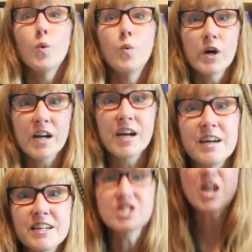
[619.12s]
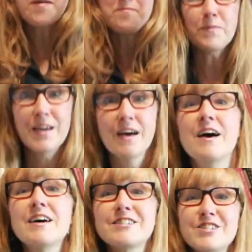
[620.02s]
We're gonna jump,
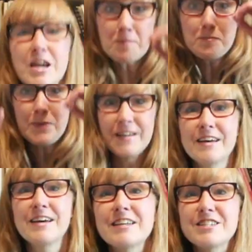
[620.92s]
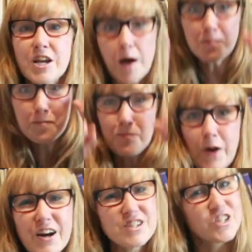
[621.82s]
jump, jump
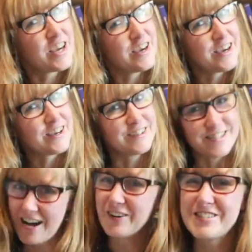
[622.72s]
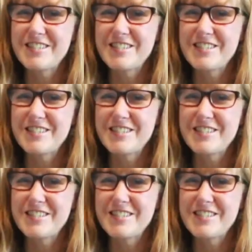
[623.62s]
our jiggles out.